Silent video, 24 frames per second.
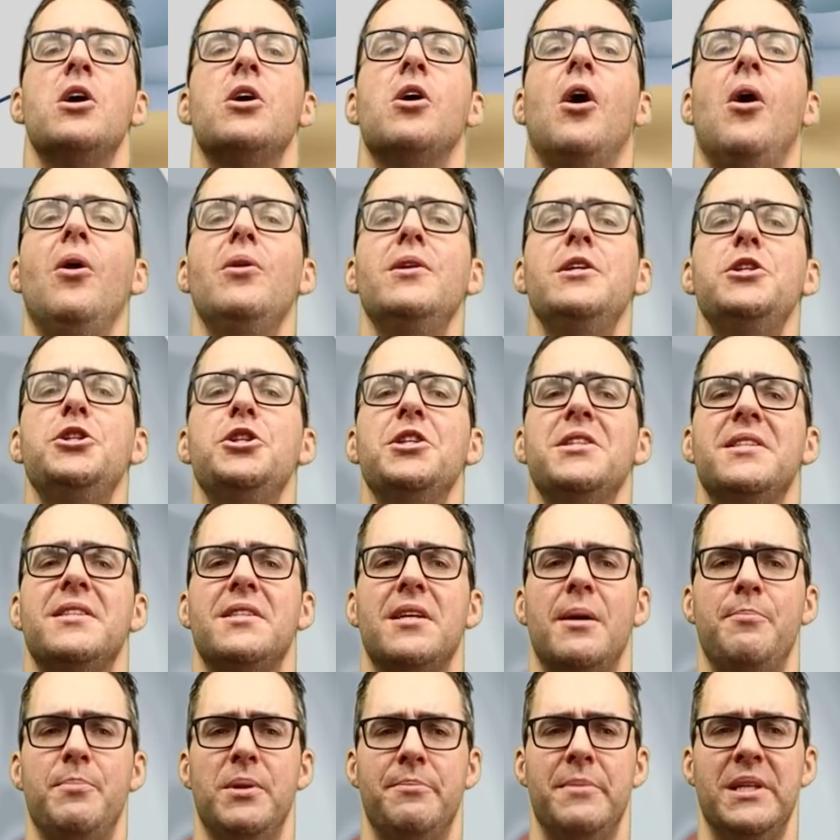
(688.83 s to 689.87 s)
Collagen
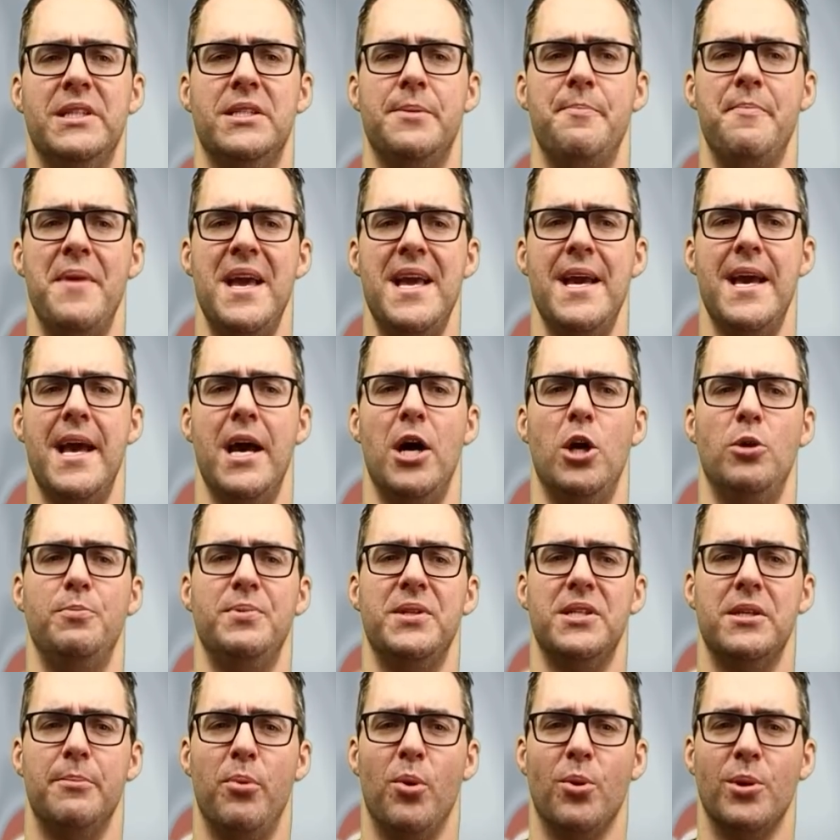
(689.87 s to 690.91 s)
supplements may help
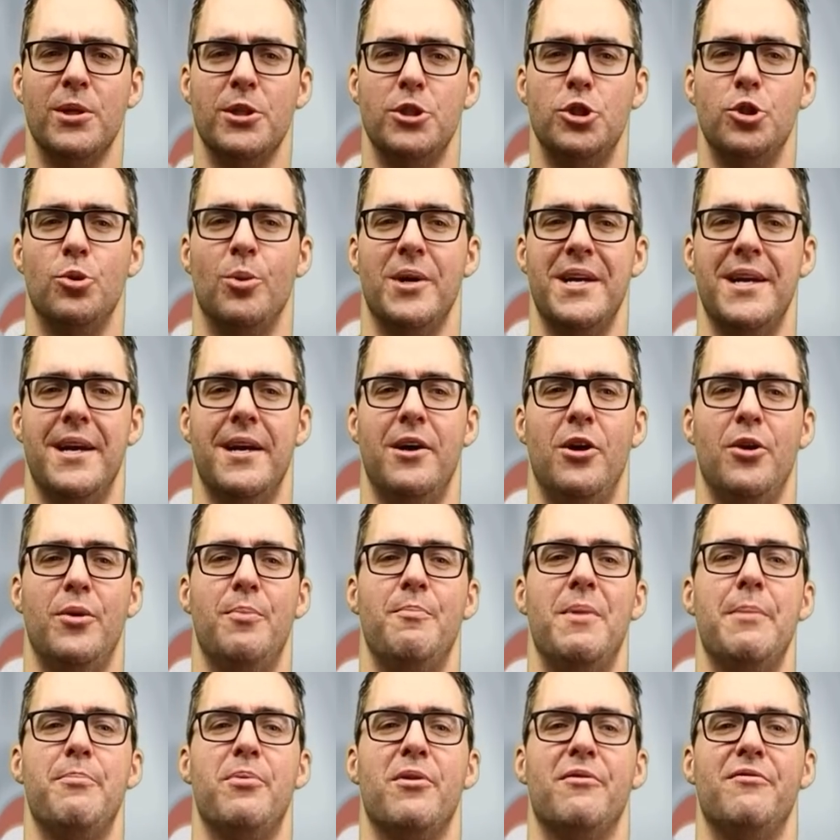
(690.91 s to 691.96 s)
support joint health
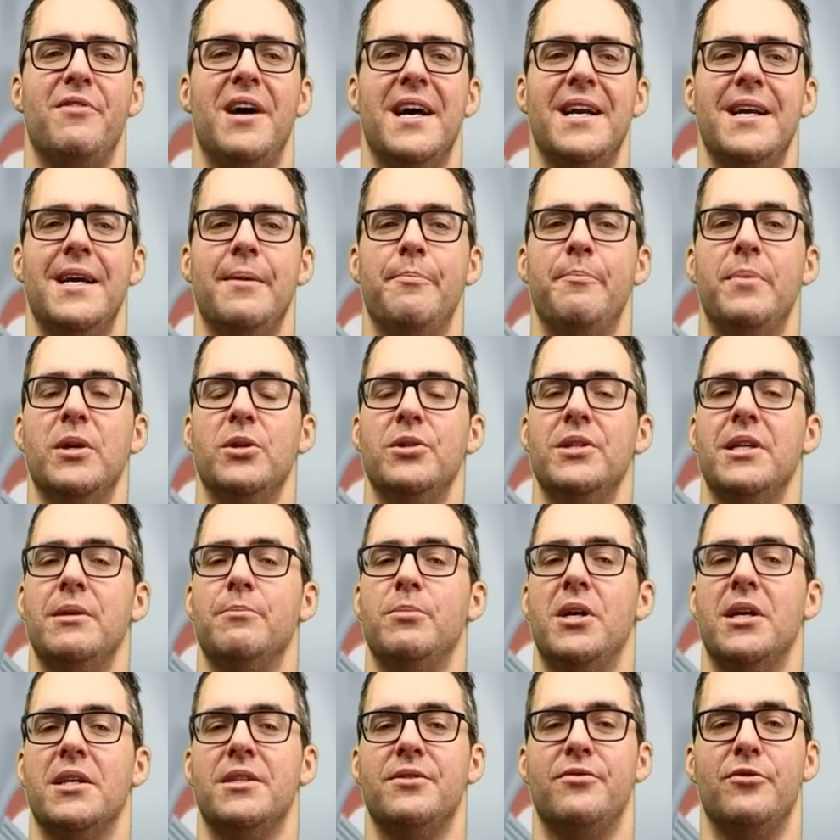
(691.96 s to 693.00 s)
by providing building
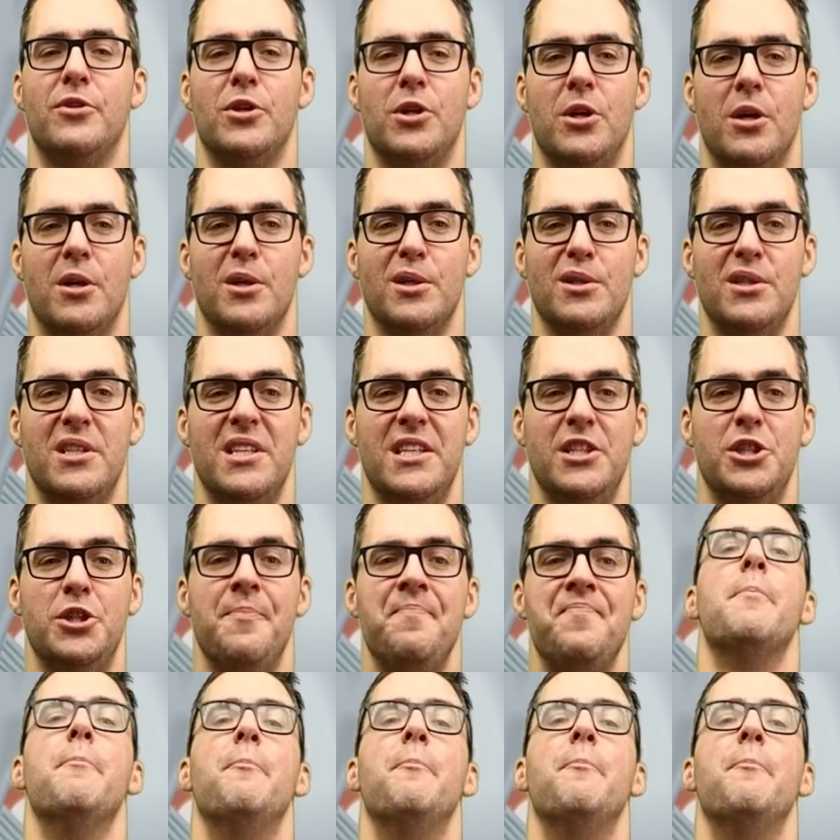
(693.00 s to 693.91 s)
blocks for cartilage,